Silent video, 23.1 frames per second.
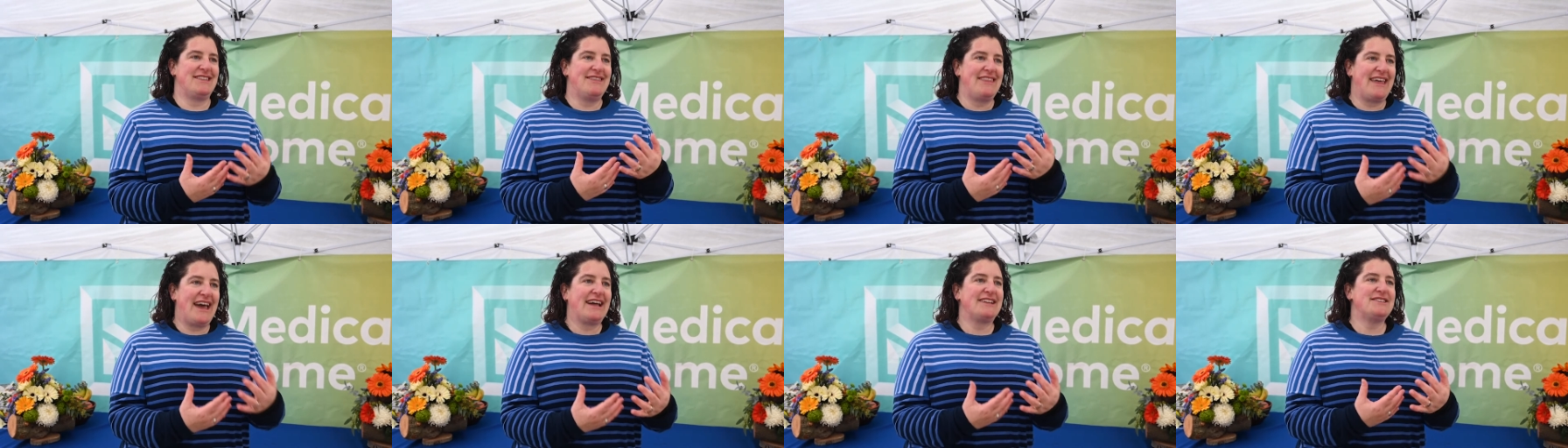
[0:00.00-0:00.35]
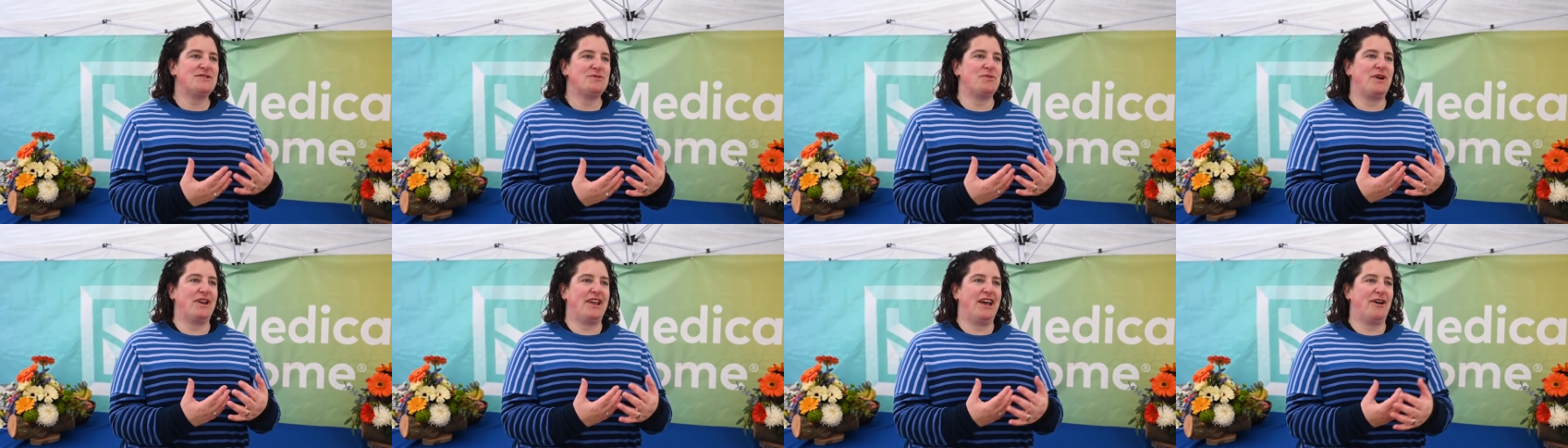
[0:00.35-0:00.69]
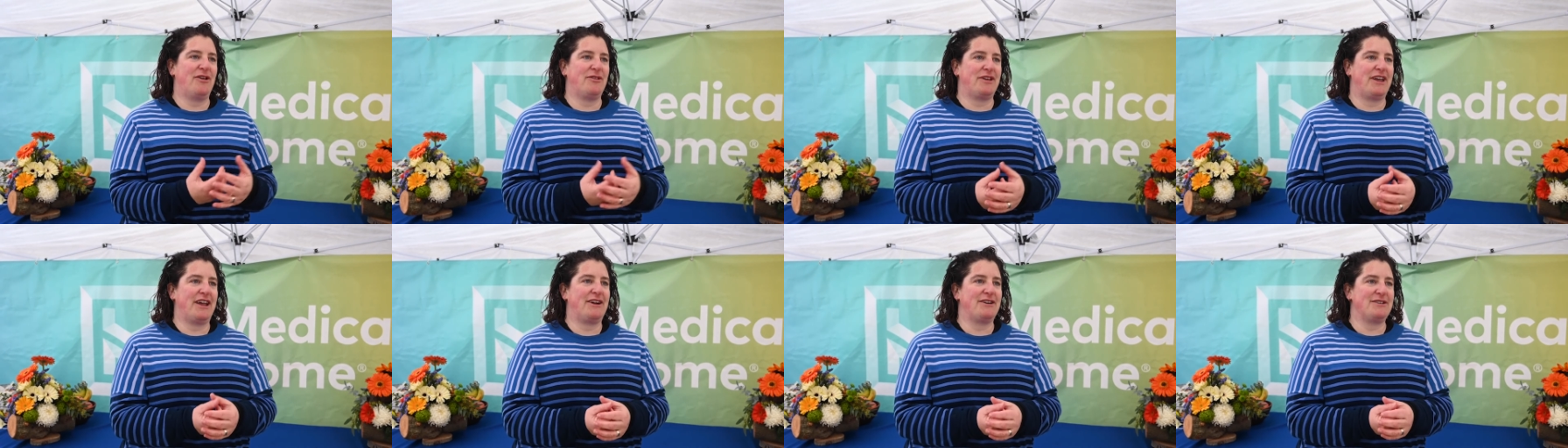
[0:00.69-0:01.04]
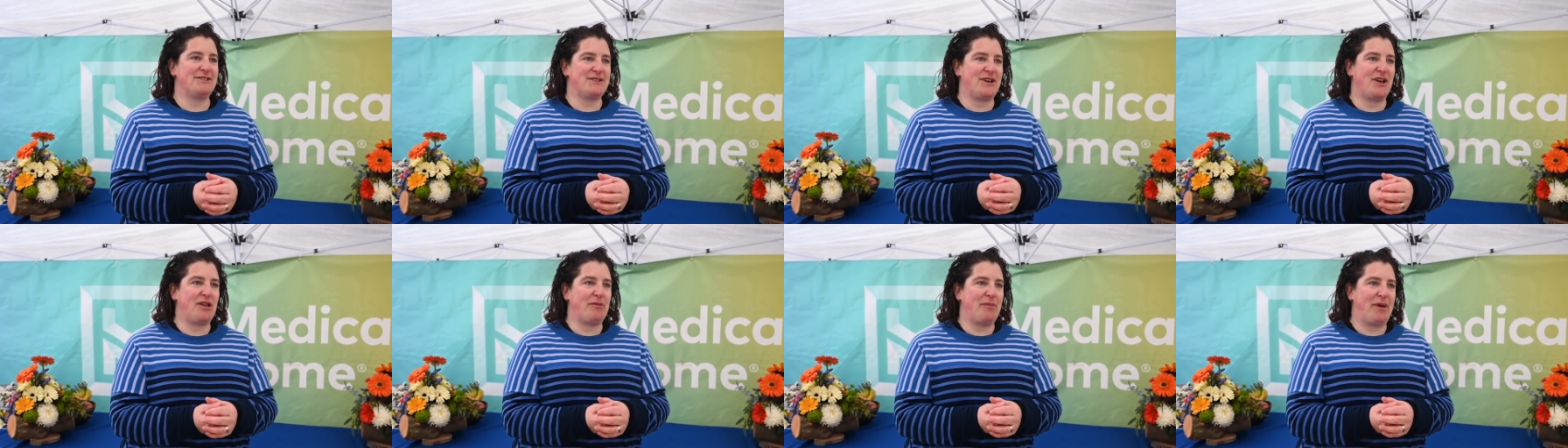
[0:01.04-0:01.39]
That's what healthcare
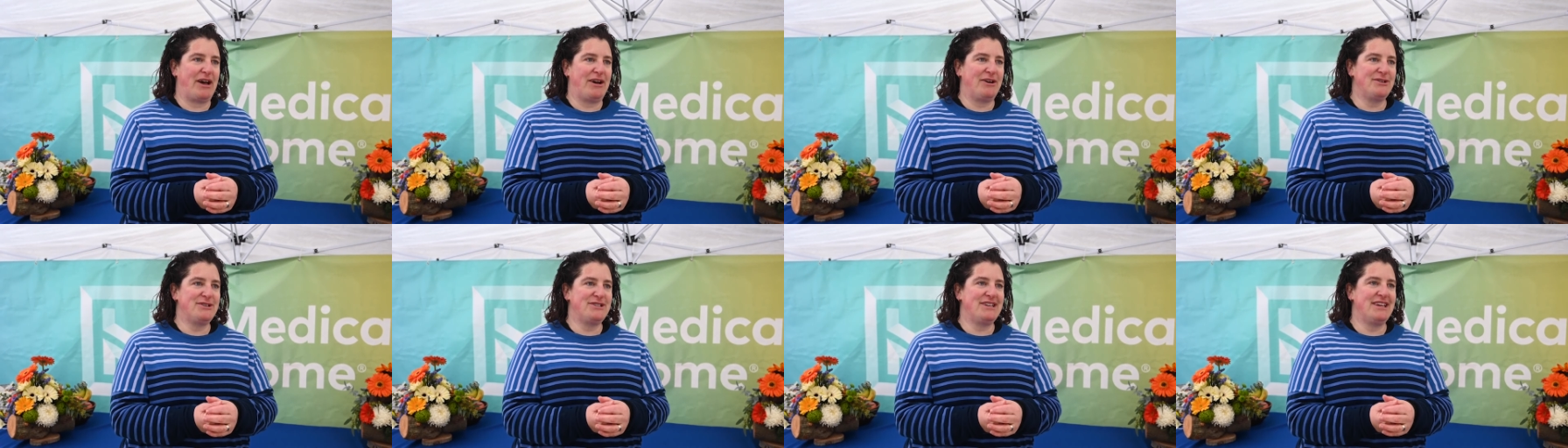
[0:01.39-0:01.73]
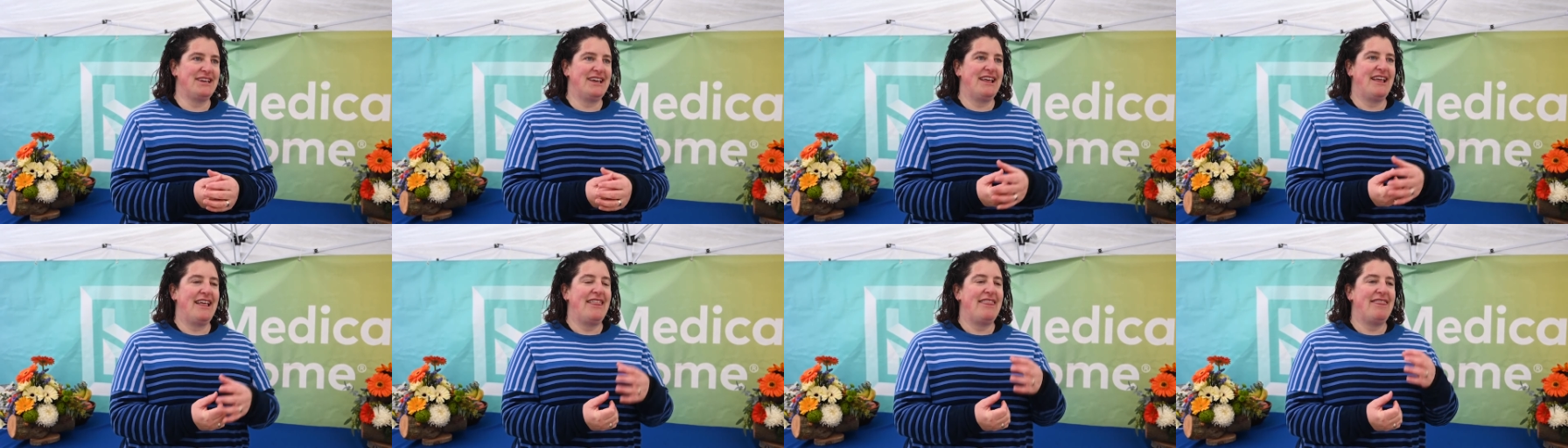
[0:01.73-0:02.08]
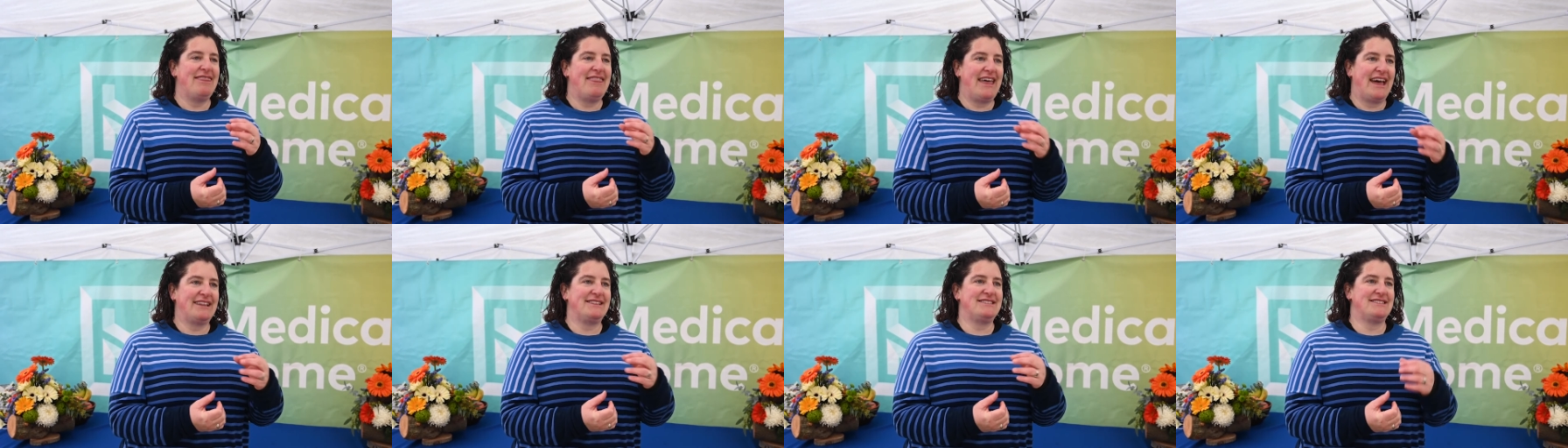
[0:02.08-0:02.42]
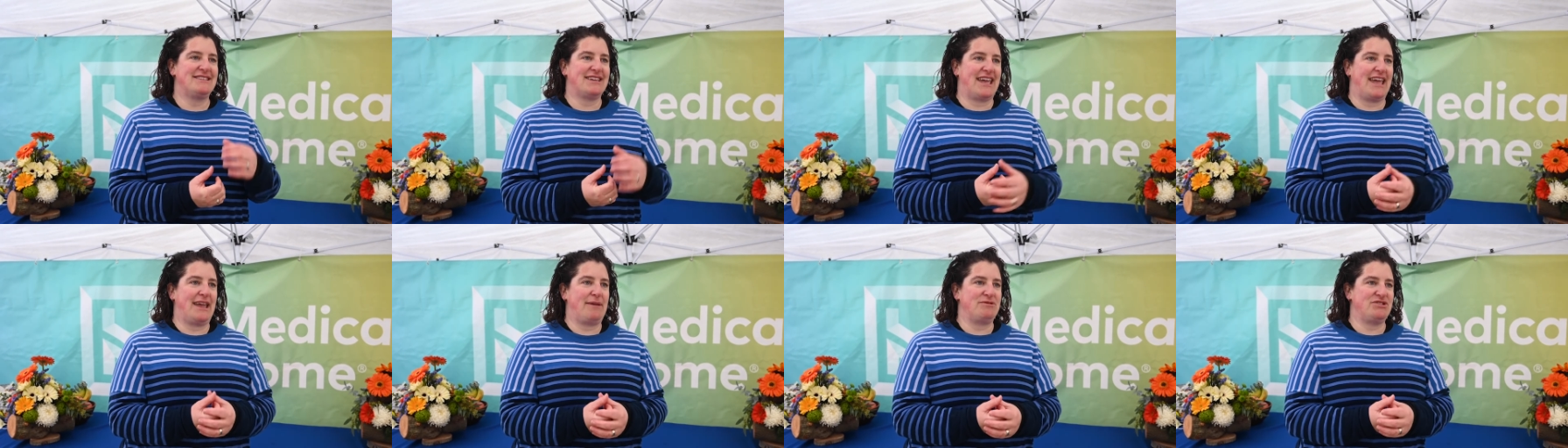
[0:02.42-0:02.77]
is all about. That's
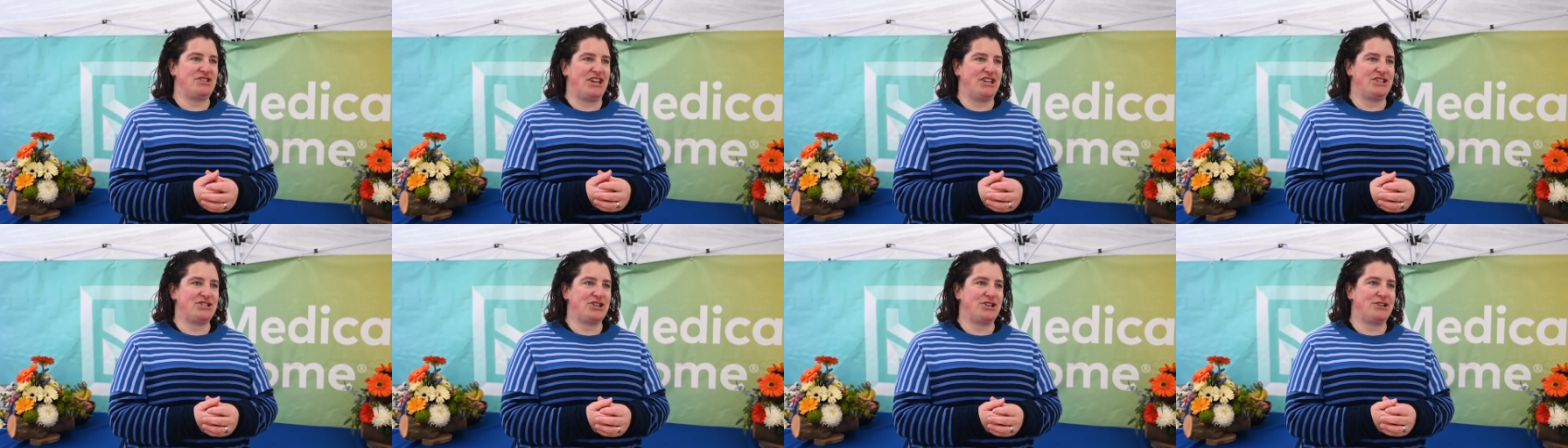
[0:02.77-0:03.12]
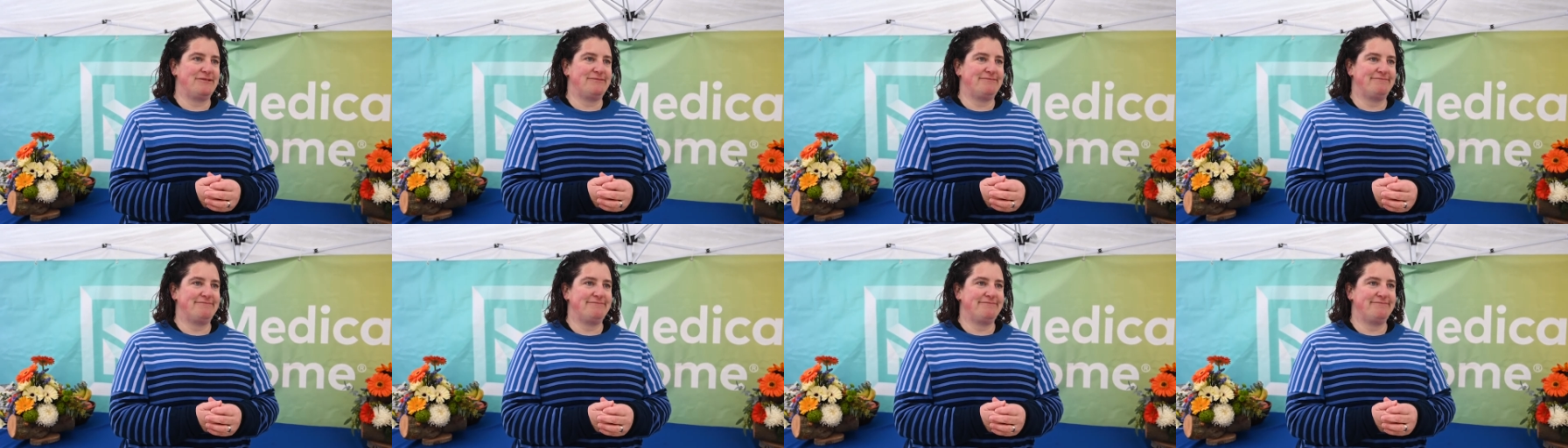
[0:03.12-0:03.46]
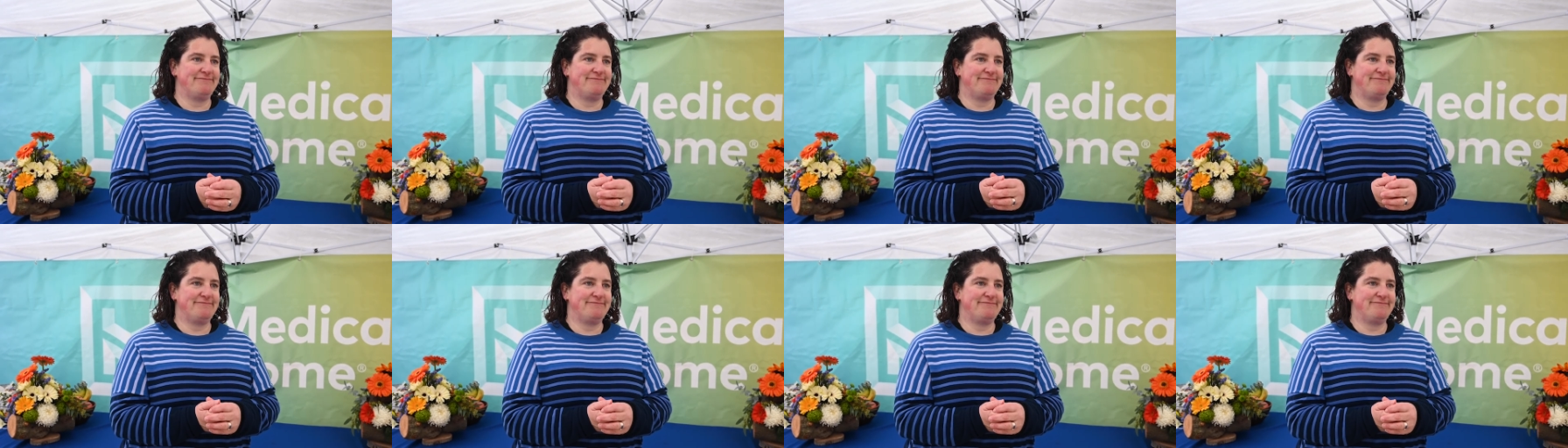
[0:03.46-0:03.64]
the game changer.